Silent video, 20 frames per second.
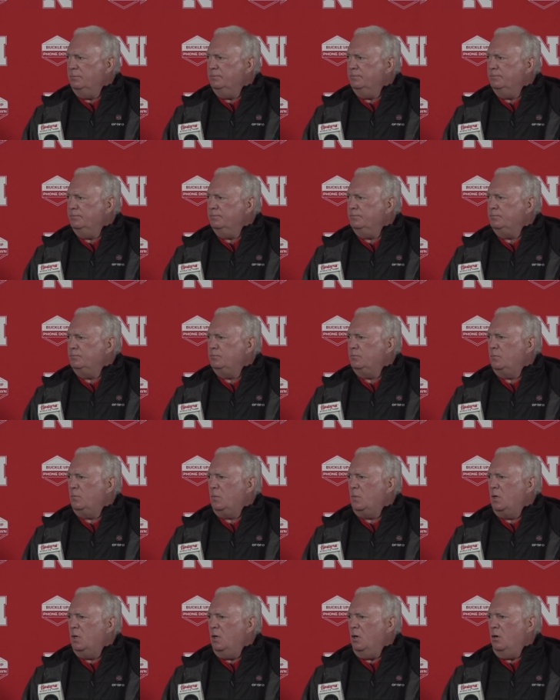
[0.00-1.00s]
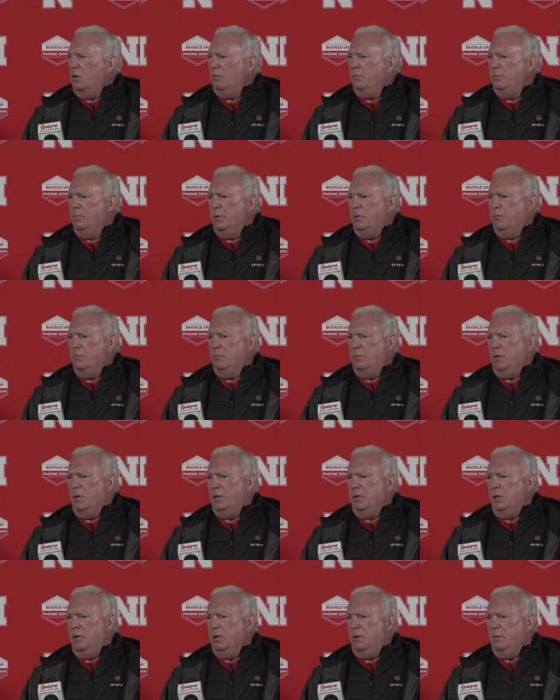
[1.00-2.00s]
and, you know, and, um,
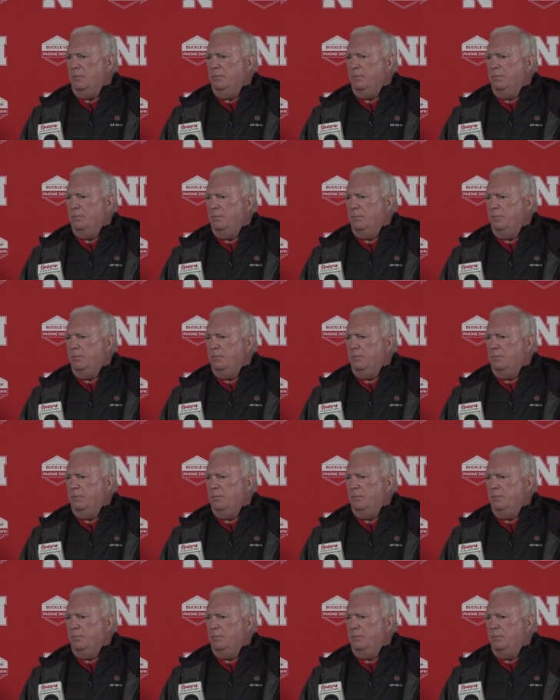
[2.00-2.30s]
and uh,